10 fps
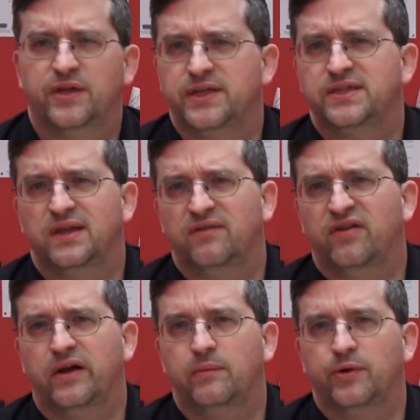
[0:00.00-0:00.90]
plus
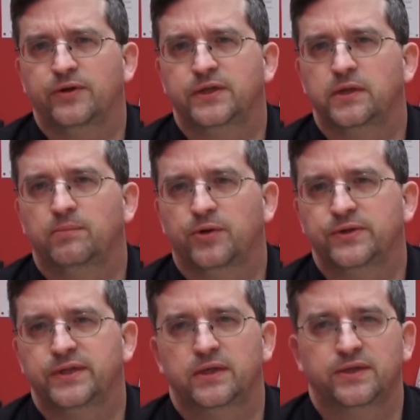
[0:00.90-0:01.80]
they vary person to
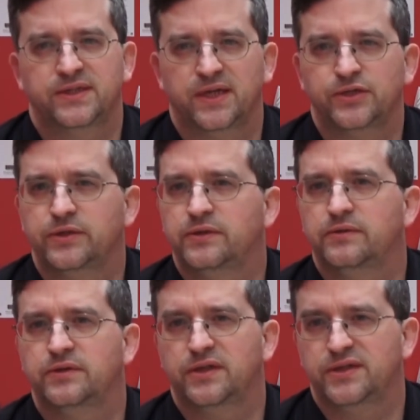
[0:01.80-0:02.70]
person and
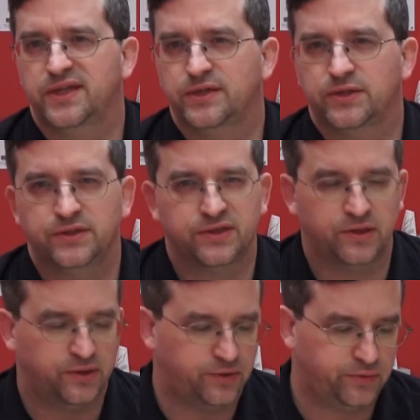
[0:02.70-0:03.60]
session to session,
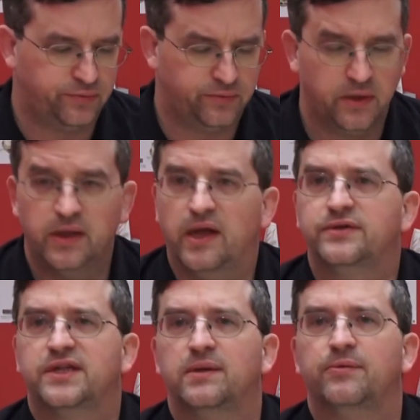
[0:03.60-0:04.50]
so
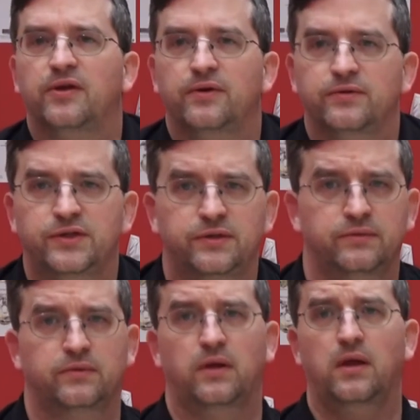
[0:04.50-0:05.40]
I'll skip those.